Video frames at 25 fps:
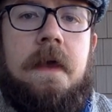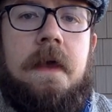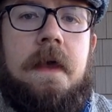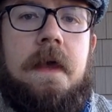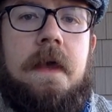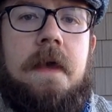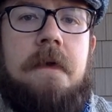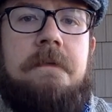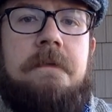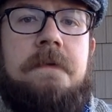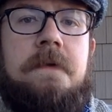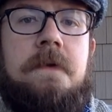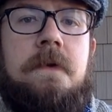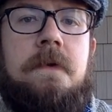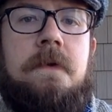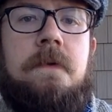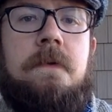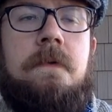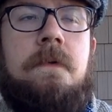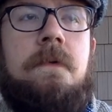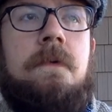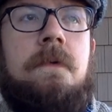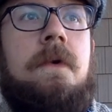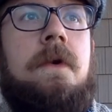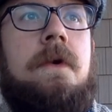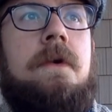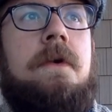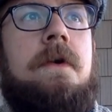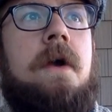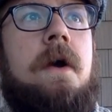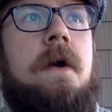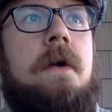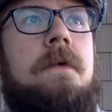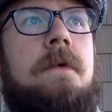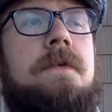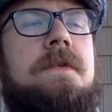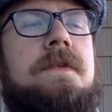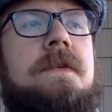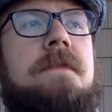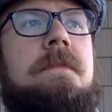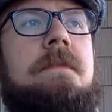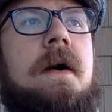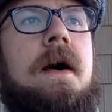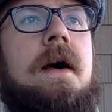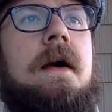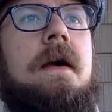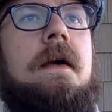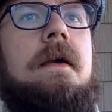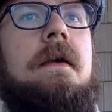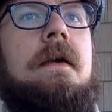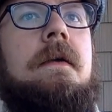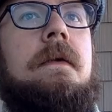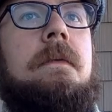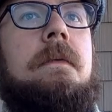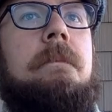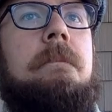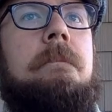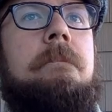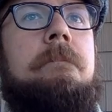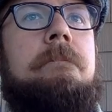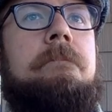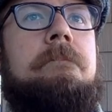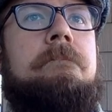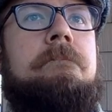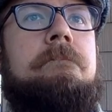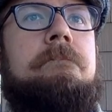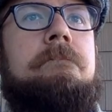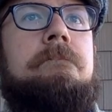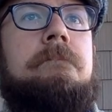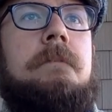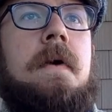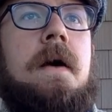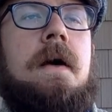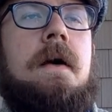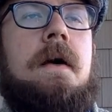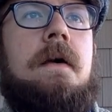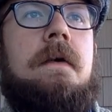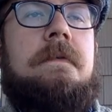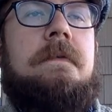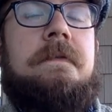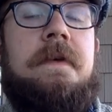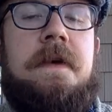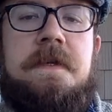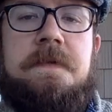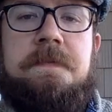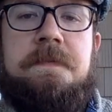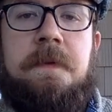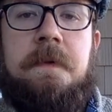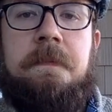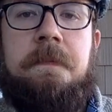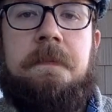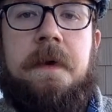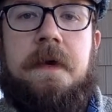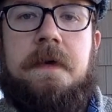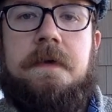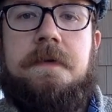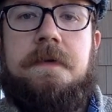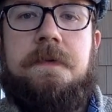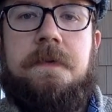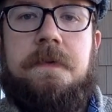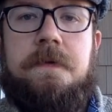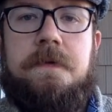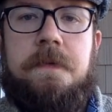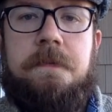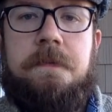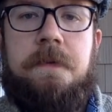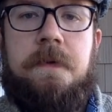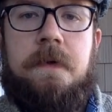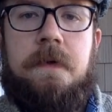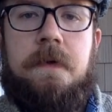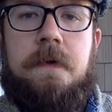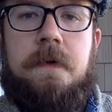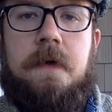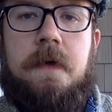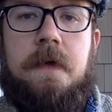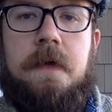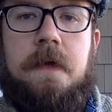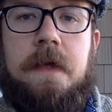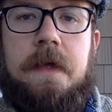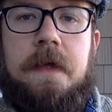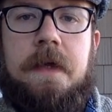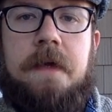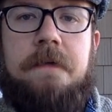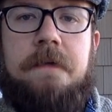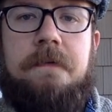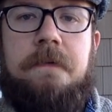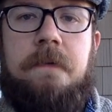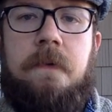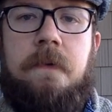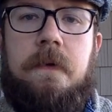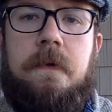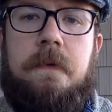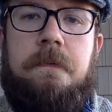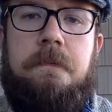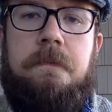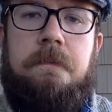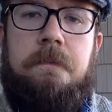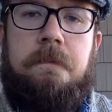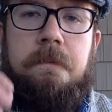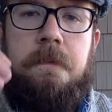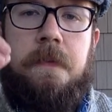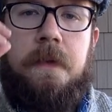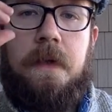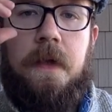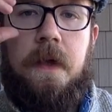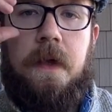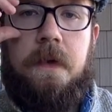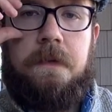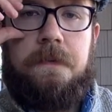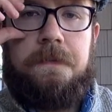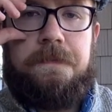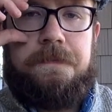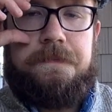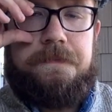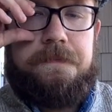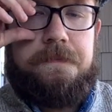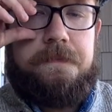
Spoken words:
if you go to my Facebook page, which I'll put a link for below,